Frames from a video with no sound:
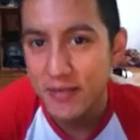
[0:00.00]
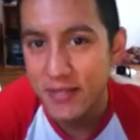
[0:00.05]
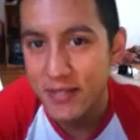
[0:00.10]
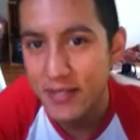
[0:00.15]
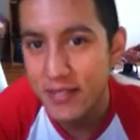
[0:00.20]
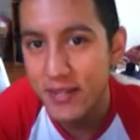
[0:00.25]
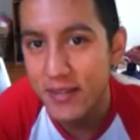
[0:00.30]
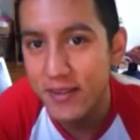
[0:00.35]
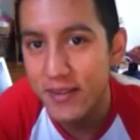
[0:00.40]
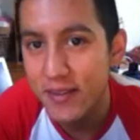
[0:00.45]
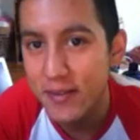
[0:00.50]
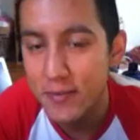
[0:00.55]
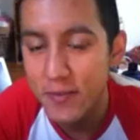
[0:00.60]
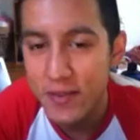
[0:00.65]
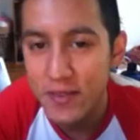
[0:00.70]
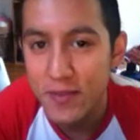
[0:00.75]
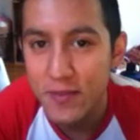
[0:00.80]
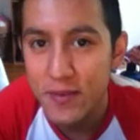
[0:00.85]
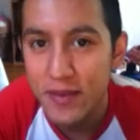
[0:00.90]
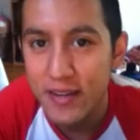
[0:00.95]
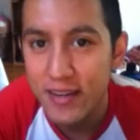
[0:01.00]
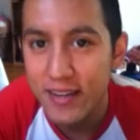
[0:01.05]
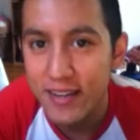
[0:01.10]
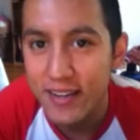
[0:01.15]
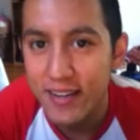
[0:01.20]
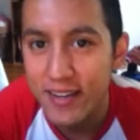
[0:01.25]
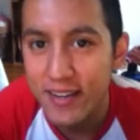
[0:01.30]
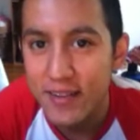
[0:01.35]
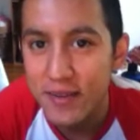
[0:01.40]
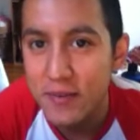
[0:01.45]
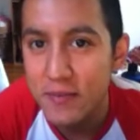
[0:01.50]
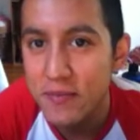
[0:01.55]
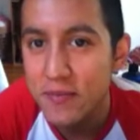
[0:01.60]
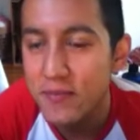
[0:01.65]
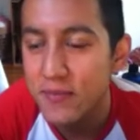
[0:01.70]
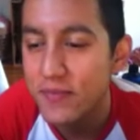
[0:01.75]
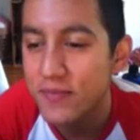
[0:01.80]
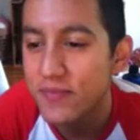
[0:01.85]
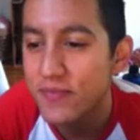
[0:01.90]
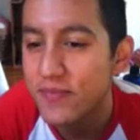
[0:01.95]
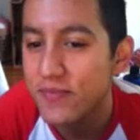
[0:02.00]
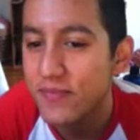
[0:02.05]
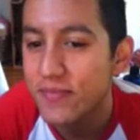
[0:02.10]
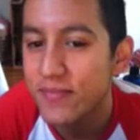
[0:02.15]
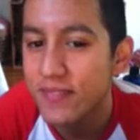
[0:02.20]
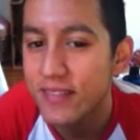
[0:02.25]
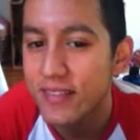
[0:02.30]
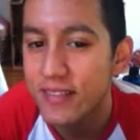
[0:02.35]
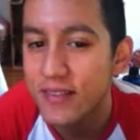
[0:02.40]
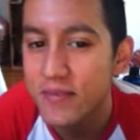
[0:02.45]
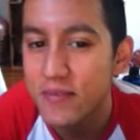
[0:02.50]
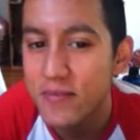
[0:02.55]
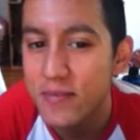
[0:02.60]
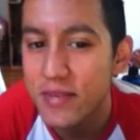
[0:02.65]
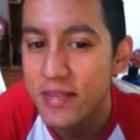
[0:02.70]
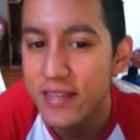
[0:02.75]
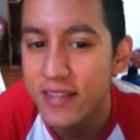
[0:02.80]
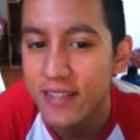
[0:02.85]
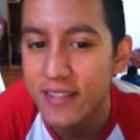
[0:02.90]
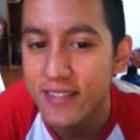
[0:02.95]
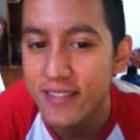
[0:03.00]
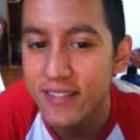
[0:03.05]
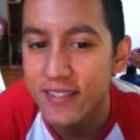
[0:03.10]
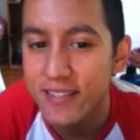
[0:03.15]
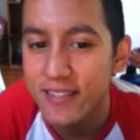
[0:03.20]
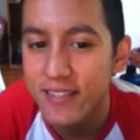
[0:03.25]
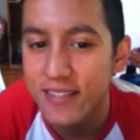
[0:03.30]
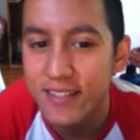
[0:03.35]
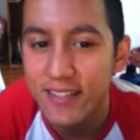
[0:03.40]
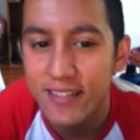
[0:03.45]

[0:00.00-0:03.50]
to share them with me, because